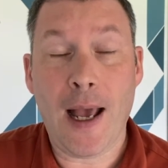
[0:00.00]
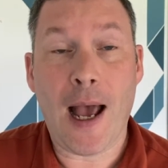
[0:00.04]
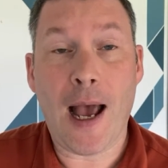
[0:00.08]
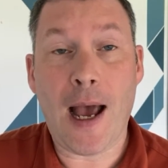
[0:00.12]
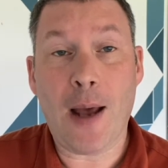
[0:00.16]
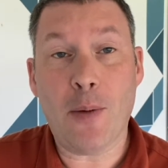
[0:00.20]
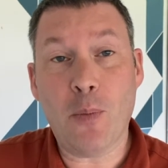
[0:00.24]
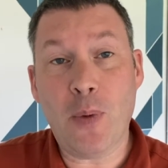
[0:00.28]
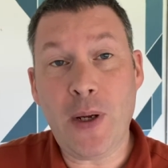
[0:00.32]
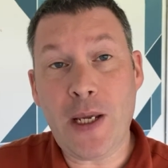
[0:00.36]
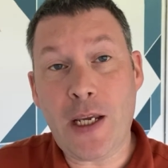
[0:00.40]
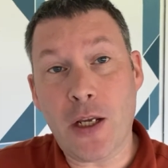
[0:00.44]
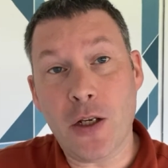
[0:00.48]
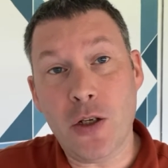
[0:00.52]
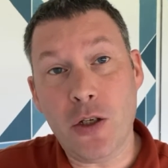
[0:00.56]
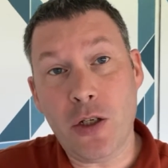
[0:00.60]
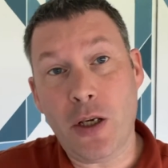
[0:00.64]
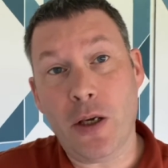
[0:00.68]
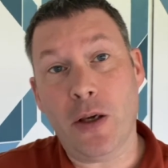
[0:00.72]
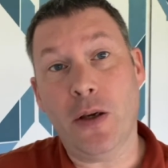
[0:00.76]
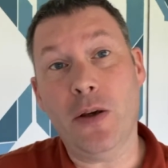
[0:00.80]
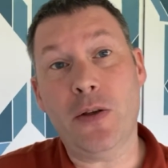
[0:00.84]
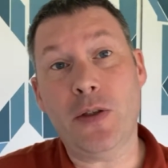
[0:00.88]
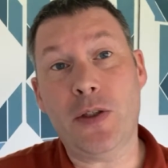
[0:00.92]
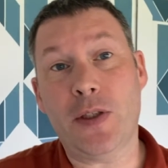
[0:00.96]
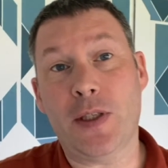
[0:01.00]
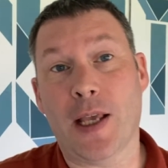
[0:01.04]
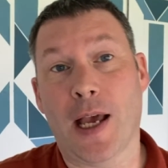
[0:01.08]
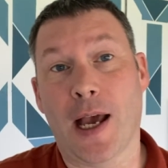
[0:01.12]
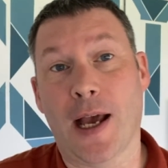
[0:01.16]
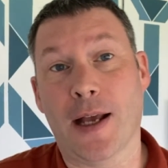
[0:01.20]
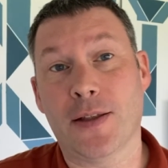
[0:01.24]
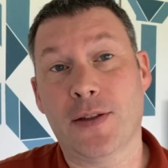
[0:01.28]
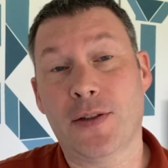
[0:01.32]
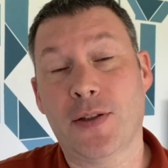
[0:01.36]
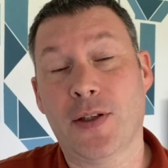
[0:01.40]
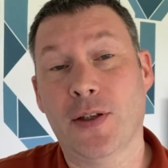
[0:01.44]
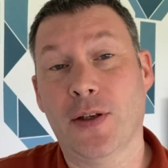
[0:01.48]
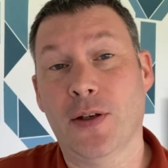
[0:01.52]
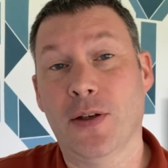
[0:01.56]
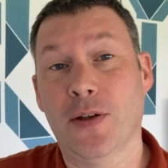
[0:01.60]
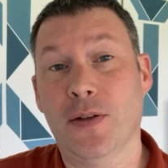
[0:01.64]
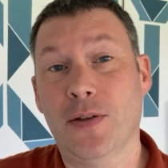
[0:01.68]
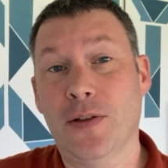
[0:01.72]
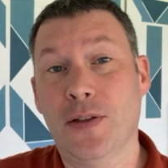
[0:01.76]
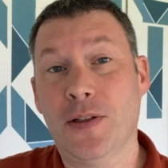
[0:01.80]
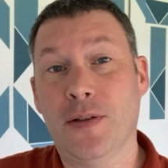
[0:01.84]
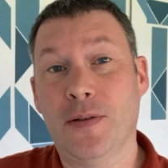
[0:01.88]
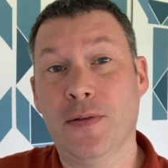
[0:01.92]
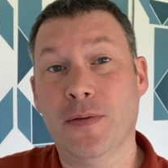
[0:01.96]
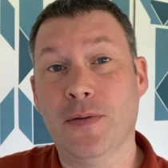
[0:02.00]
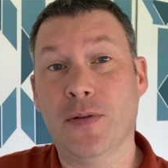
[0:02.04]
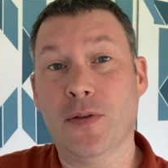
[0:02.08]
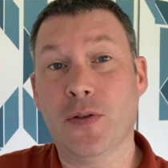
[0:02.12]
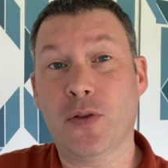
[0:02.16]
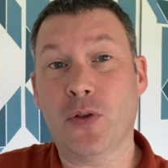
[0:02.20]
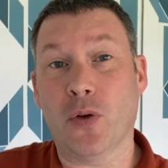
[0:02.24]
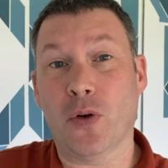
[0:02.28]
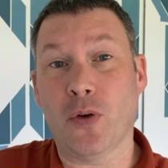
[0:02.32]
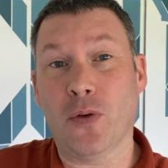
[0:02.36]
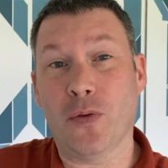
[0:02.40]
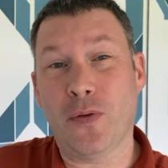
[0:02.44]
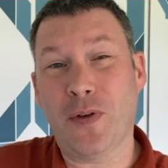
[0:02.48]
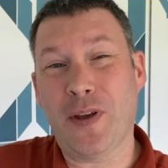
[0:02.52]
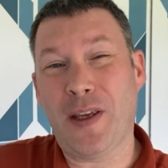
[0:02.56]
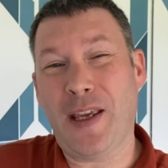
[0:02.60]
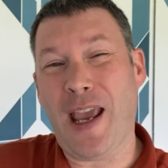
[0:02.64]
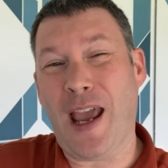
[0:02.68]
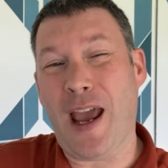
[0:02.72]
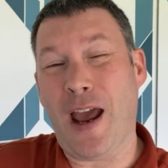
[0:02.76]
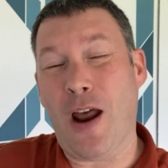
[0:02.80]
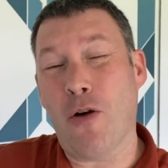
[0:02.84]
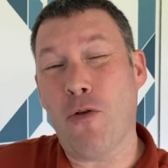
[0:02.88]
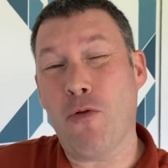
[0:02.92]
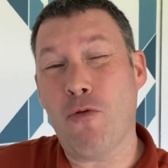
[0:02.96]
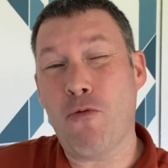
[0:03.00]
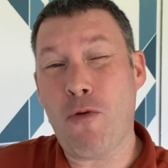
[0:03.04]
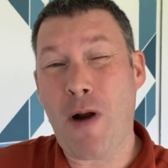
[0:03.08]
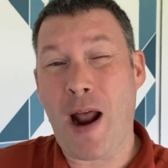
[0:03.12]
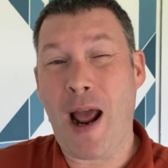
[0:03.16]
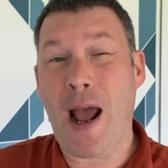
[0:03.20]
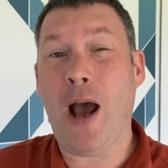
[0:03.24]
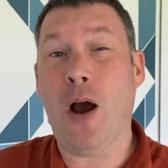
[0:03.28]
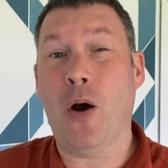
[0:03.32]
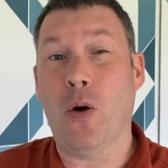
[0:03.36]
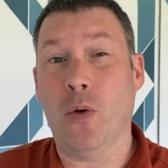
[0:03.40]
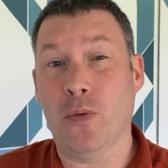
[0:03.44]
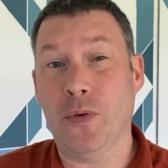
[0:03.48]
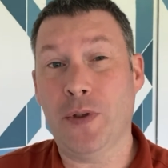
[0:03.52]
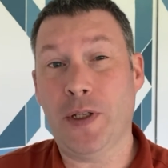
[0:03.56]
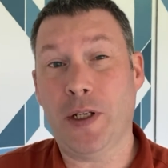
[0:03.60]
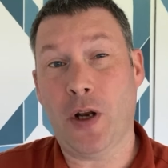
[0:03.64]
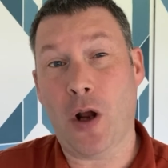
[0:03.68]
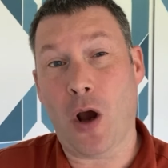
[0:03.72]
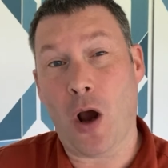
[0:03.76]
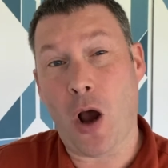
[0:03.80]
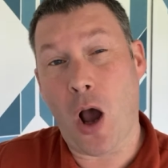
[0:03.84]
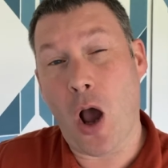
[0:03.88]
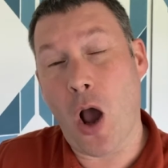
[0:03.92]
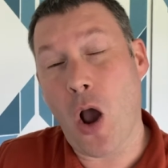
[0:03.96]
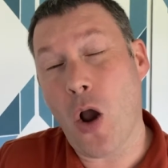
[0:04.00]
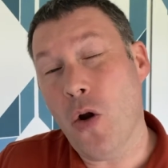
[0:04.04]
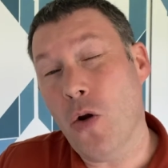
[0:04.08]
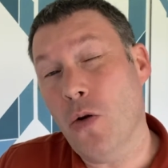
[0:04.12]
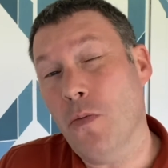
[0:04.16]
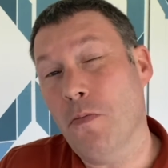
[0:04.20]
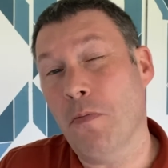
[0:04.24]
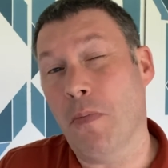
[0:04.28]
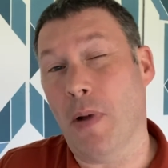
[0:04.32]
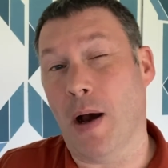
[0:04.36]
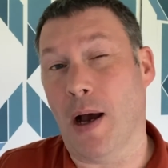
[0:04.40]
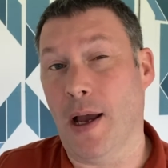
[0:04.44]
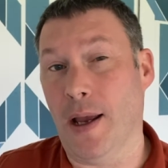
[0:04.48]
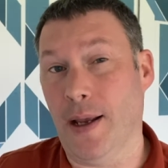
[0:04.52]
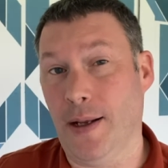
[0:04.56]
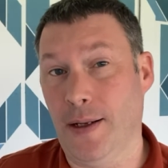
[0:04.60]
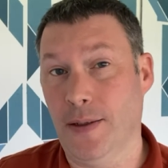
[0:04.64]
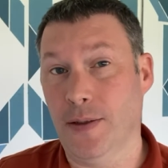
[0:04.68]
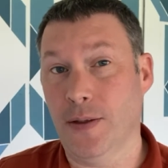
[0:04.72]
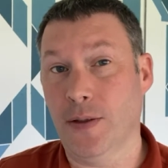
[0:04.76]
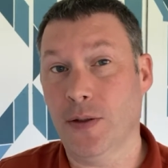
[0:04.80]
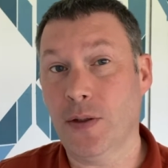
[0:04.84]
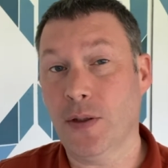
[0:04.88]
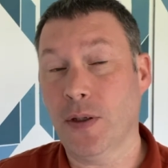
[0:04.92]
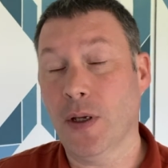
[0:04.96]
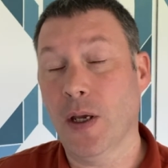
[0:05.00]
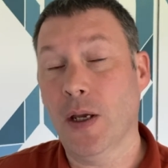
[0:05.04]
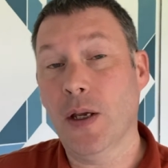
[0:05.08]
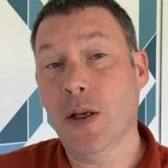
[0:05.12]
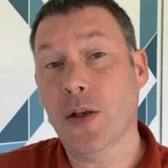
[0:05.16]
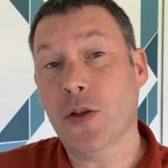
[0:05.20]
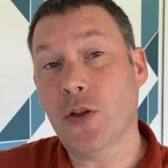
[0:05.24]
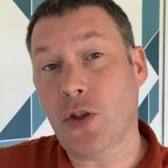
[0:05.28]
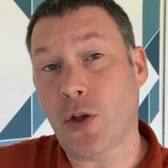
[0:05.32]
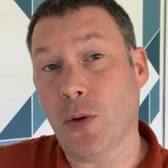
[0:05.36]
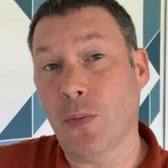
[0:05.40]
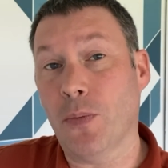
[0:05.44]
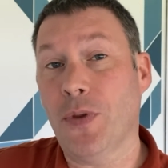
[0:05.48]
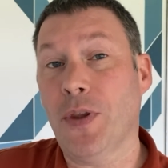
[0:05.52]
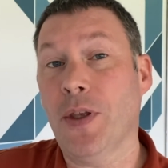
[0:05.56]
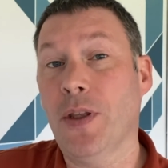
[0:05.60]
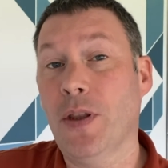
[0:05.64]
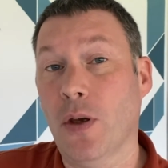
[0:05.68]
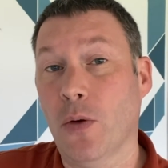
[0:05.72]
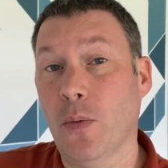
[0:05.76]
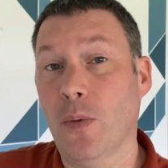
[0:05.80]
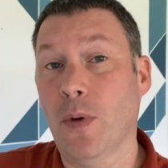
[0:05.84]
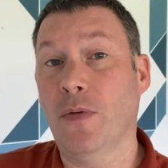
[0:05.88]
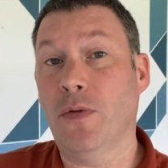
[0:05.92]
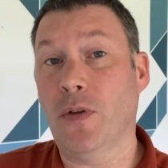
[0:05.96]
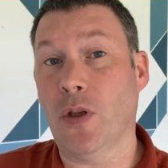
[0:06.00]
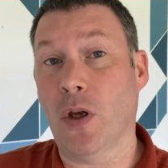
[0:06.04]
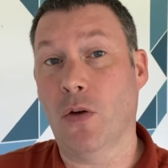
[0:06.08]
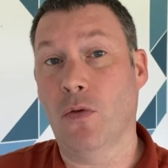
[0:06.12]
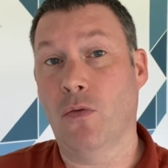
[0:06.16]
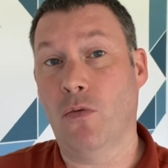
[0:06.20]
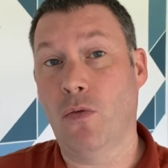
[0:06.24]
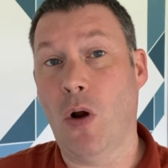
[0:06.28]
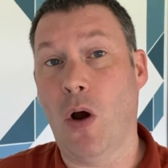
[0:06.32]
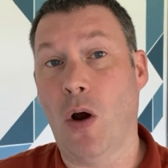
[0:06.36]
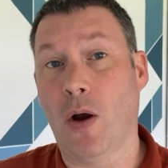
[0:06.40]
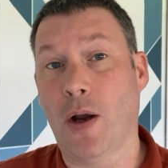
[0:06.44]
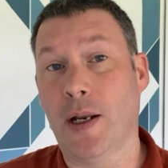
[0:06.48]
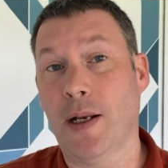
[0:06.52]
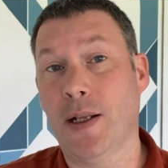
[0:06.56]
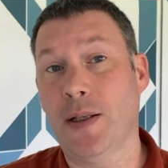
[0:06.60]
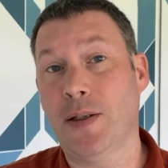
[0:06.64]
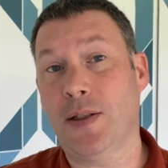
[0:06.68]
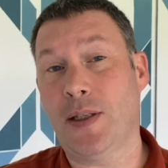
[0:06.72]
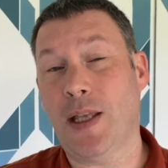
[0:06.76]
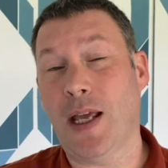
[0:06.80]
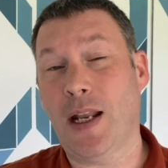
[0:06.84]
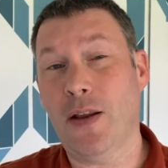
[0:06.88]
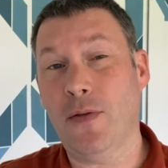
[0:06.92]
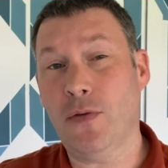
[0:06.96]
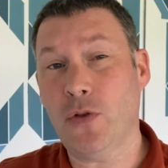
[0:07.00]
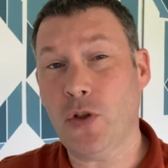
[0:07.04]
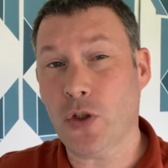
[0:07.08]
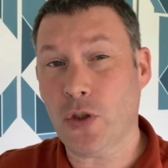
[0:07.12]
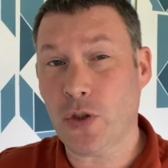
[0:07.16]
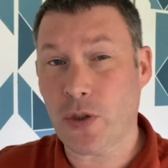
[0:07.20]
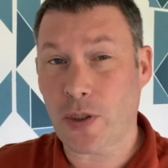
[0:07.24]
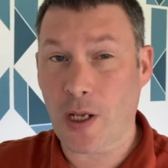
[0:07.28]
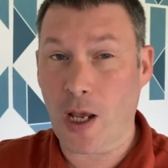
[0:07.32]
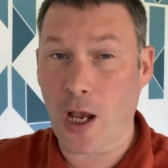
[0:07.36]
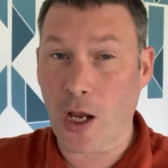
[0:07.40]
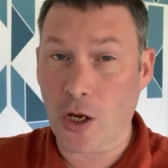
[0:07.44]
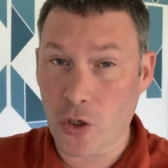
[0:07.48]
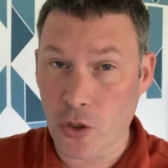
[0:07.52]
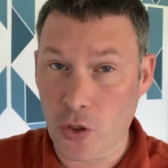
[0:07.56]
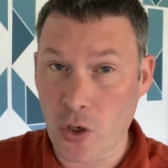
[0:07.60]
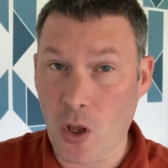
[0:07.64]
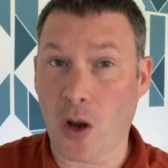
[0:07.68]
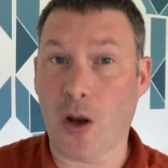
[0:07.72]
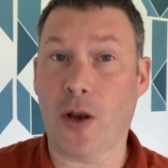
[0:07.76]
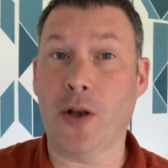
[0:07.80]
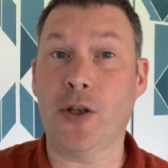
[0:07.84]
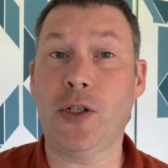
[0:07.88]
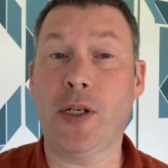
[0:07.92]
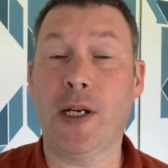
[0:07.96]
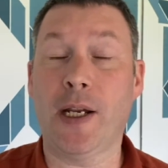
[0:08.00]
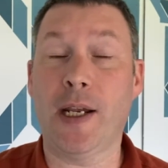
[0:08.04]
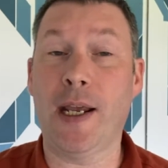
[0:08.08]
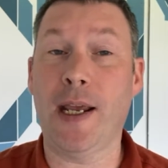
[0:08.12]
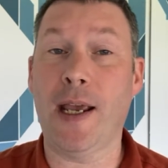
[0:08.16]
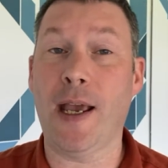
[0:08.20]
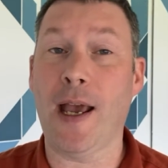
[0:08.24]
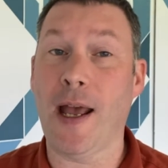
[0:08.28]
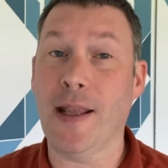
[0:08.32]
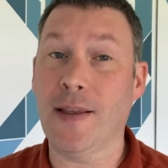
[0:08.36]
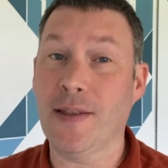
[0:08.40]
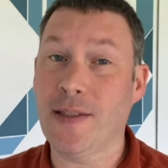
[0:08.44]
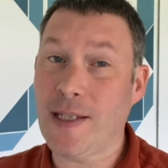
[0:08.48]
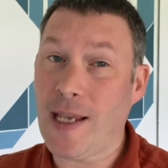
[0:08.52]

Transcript: And we can use that to sort of get around in our own minds something that we've done wrong. And instead of just acknowledging it and